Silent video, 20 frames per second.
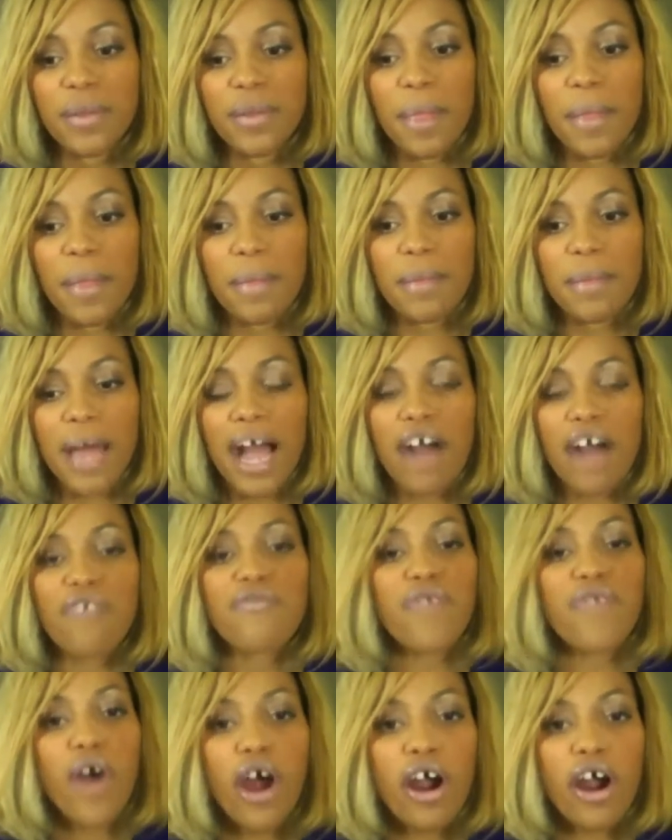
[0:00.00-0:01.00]
how
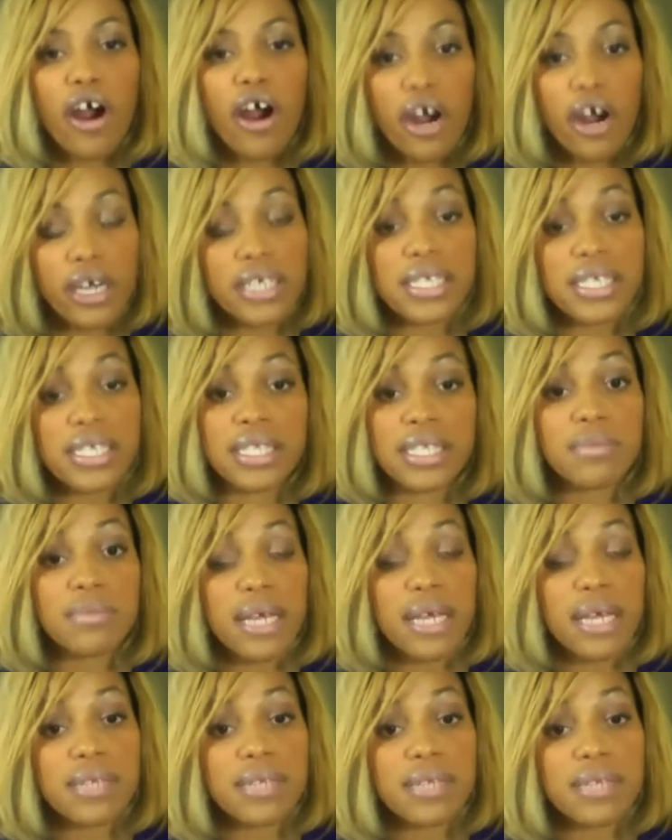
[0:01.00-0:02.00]
far artists
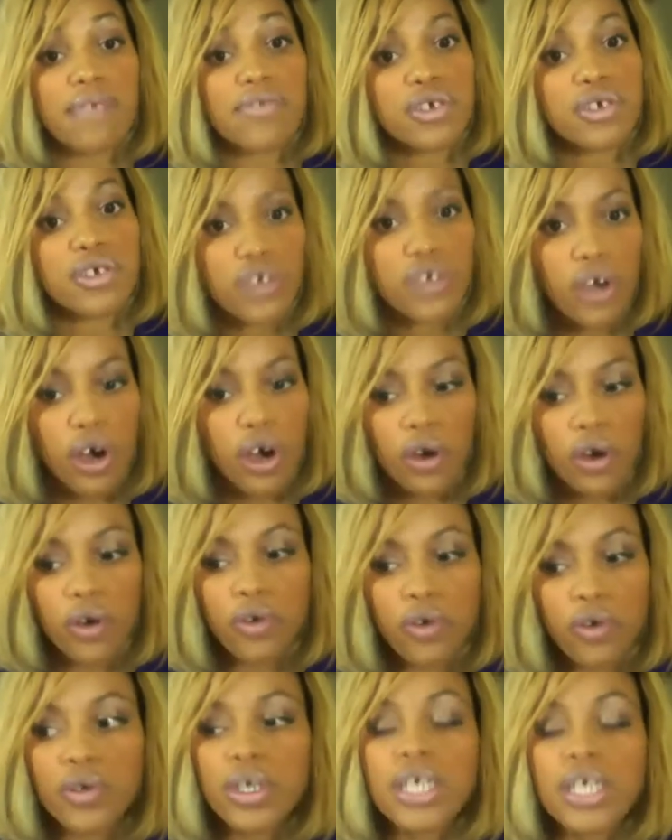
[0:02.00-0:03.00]
sometimes have to
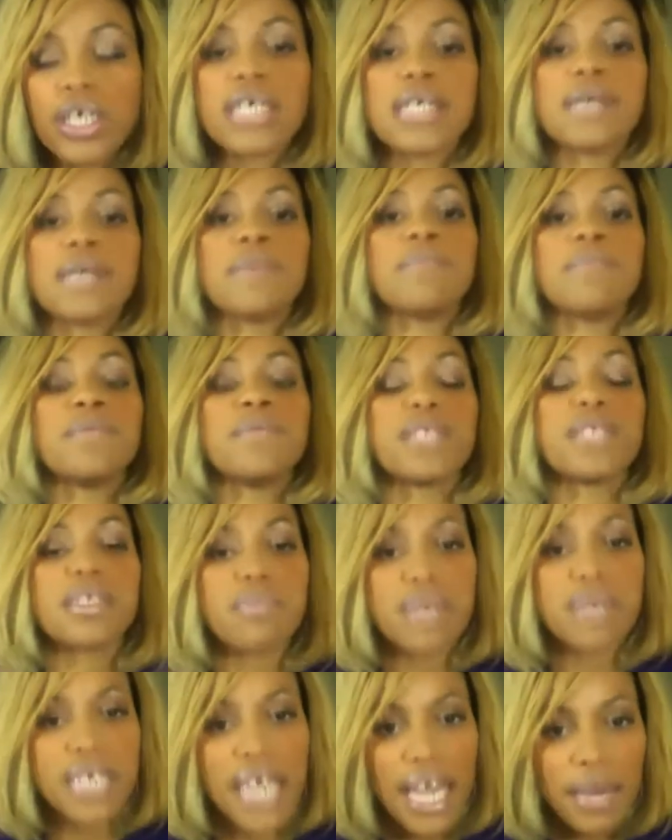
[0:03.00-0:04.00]
go to
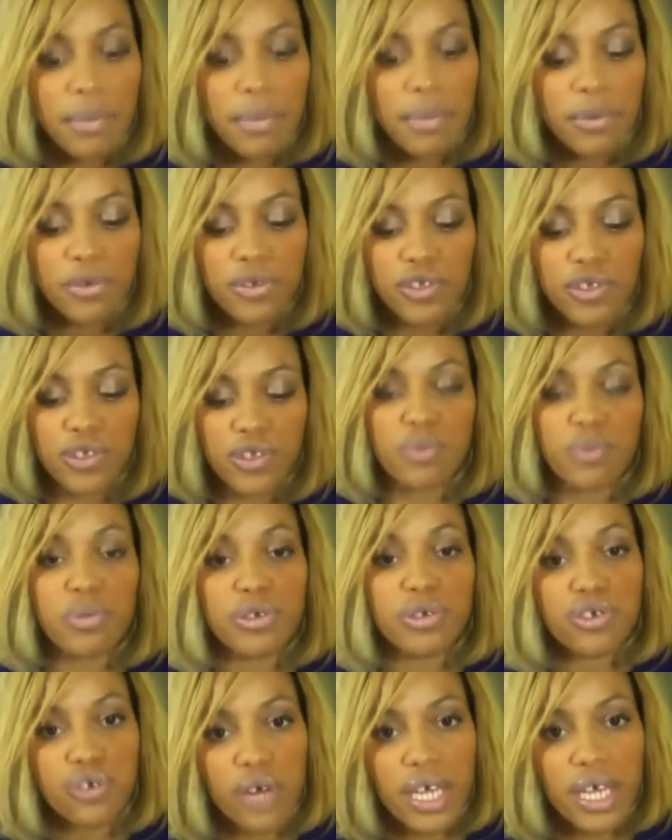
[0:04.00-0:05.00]
be able to
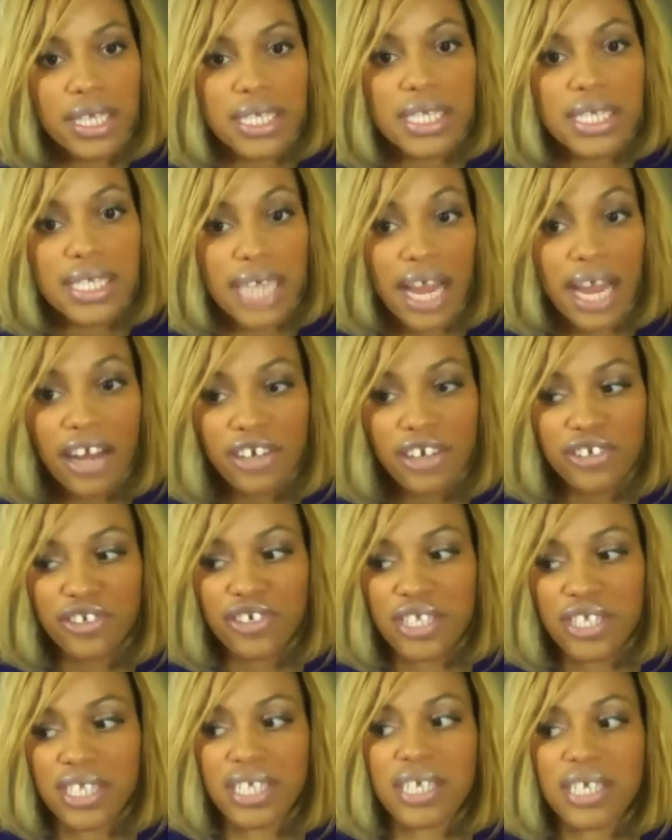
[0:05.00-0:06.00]
portray these
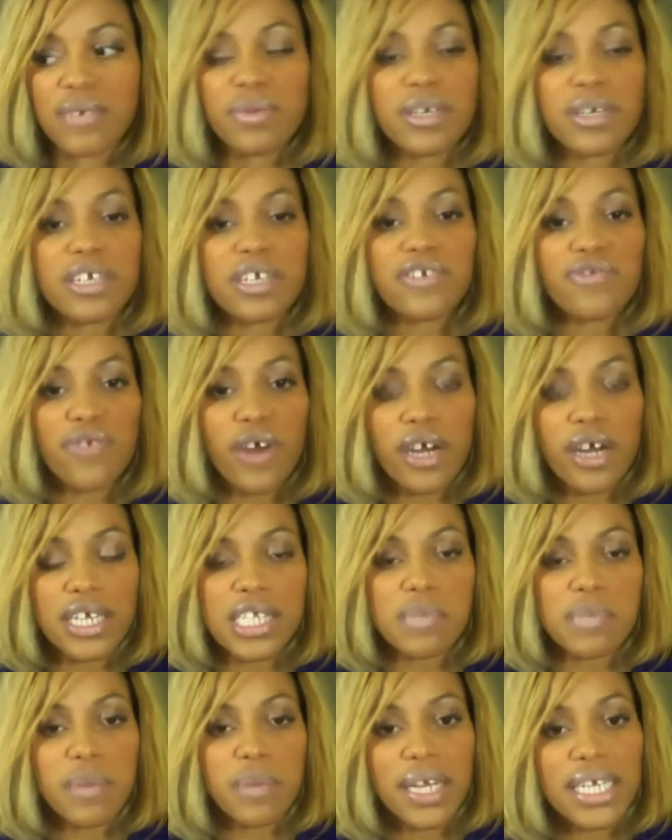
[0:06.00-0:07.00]
characters. And he went as far as
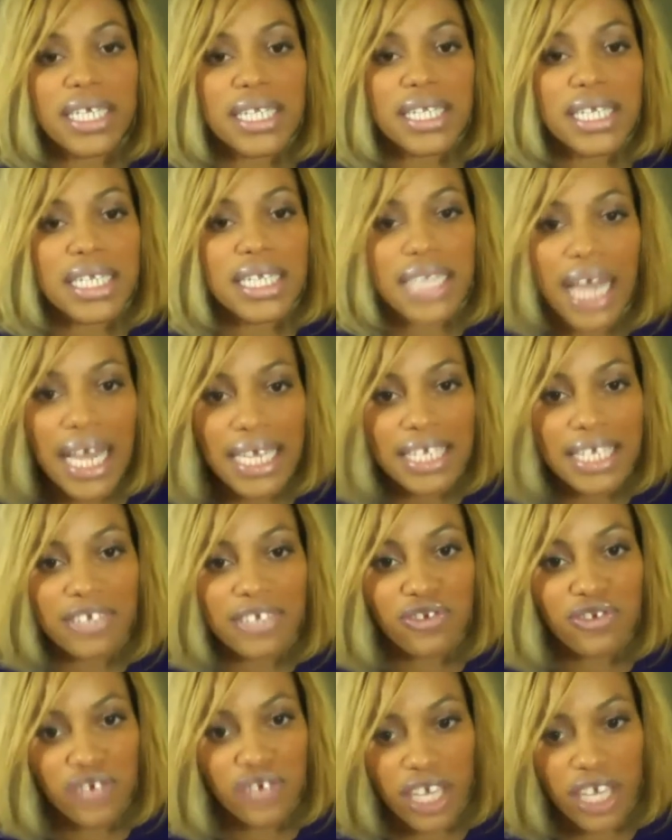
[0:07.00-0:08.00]
spending the night in
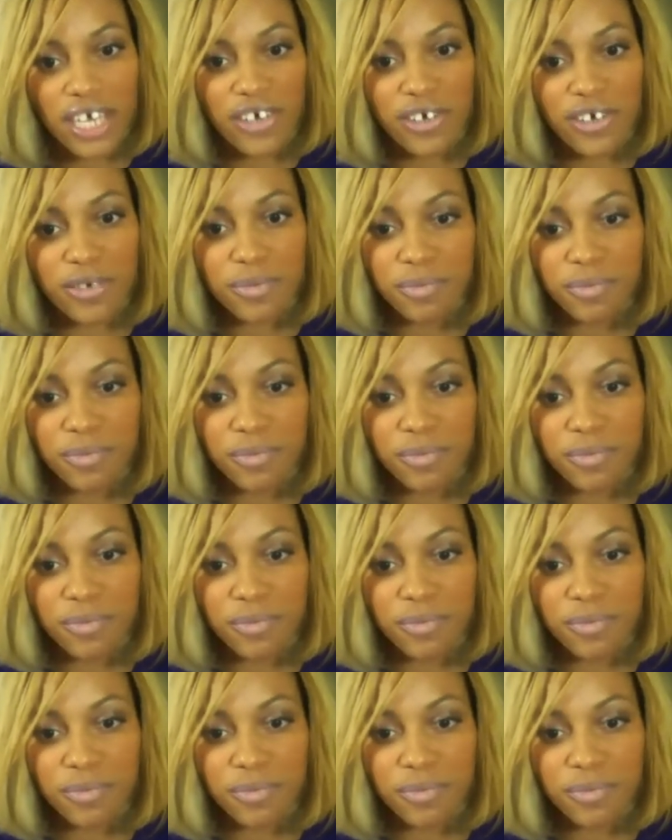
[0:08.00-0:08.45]
jail,